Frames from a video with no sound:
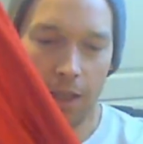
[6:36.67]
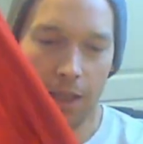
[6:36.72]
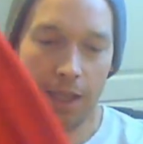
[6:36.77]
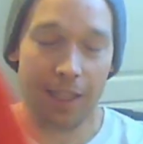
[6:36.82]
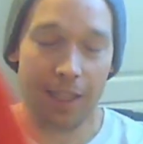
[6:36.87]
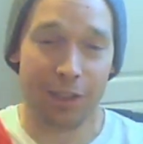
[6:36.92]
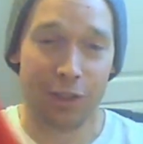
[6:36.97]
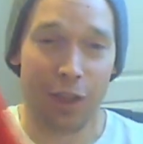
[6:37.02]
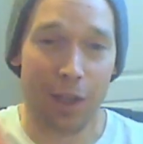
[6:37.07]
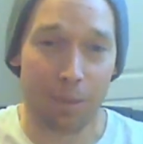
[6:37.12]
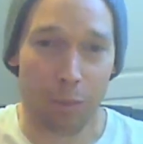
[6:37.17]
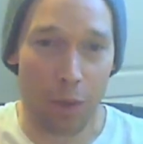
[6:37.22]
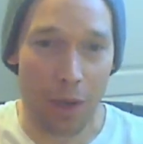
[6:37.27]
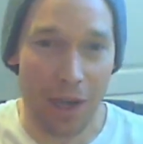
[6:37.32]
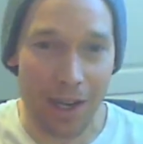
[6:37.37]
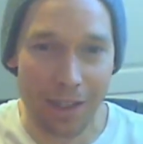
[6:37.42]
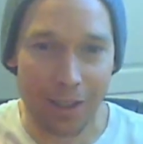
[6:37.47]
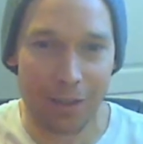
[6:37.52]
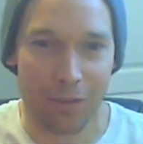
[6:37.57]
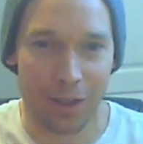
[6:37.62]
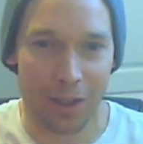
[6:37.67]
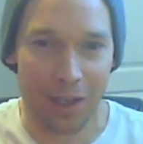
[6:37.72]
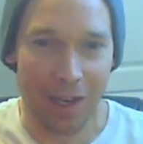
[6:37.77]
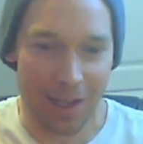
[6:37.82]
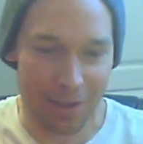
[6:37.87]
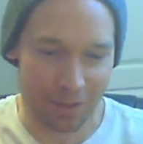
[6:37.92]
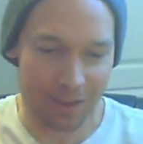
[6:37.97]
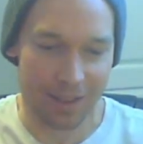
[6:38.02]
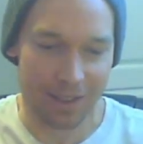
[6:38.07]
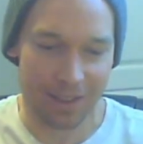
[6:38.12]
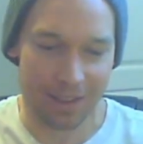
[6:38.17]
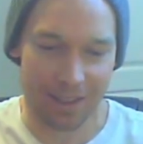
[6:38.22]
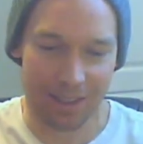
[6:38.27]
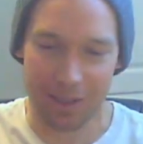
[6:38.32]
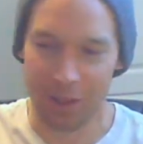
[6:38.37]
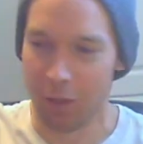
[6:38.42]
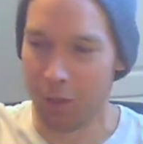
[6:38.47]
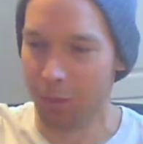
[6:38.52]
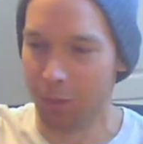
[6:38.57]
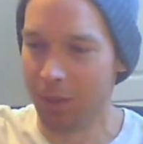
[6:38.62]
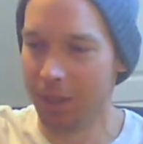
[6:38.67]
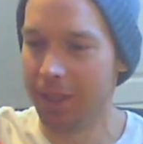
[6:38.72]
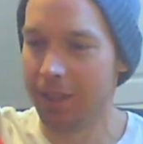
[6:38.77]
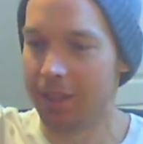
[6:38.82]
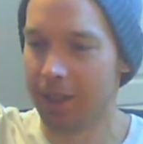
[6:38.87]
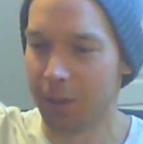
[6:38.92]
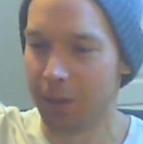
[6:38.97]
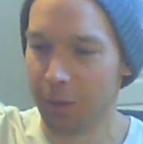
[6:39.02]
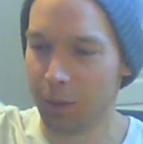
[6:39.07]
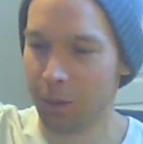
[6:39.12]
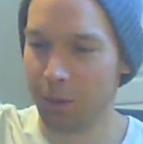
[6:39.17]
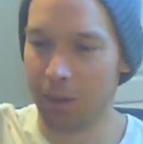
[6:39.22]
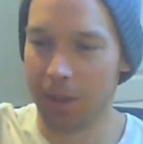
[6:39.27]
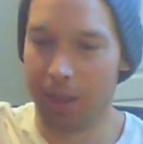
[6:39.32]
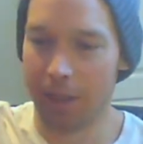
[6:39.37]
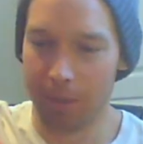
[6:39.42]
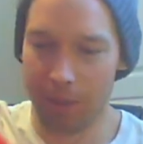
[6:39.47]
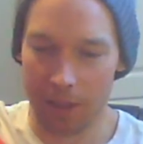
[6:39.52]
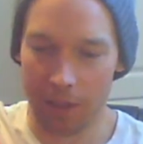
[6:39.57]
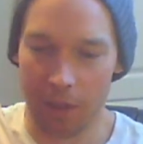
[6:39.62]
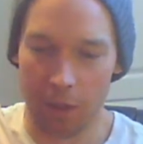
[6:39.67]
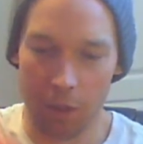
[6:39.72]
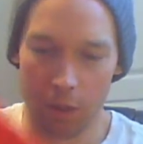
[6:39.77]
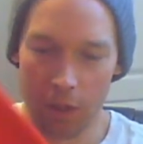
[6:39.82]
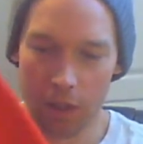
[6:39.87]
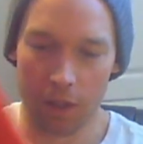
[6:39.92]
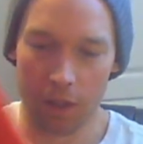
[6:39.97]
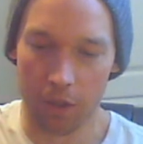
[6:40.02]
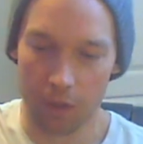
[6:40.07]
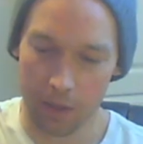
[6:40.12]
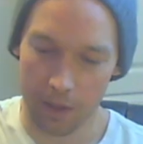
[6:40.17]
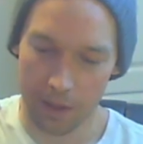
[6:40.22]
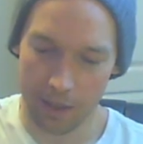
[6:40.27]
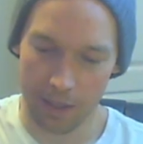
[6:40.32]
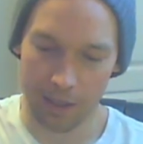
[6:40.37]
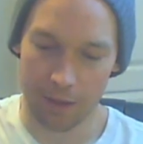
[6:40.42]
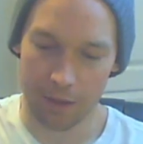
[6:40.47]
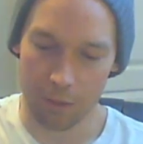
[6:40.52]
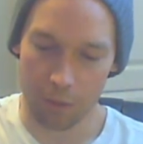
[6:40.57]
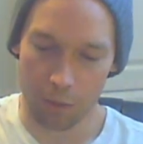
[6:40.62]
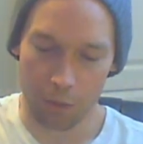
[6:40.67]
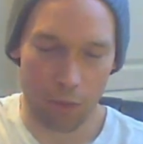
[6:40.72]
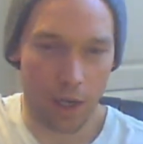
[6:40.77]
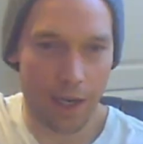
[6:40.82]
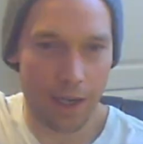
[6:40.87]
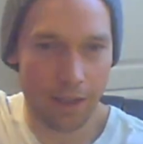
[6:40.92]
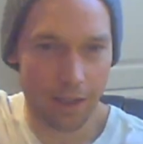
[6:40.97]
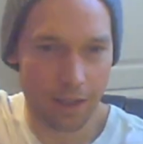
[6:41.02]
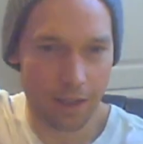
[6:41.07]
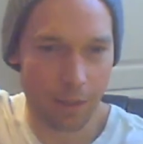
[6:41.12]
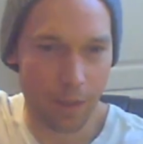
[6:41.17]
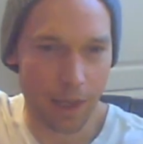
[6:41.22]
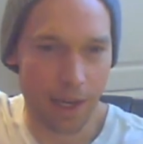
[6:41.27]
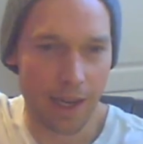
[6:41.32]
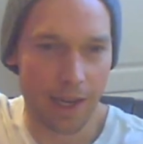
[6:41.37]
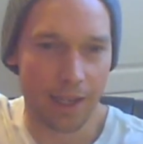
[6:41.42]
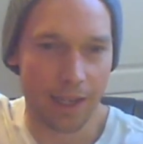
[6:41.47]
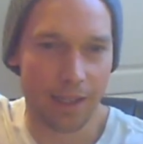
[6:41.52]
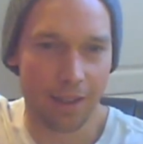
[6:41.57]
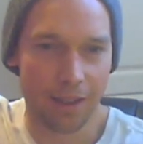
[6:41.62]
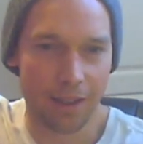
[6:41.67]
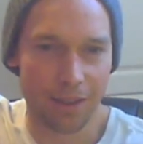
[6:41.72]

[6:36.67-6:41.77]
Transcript: it's not branded very heavily. Like, the only Lululemon logo is right in the back.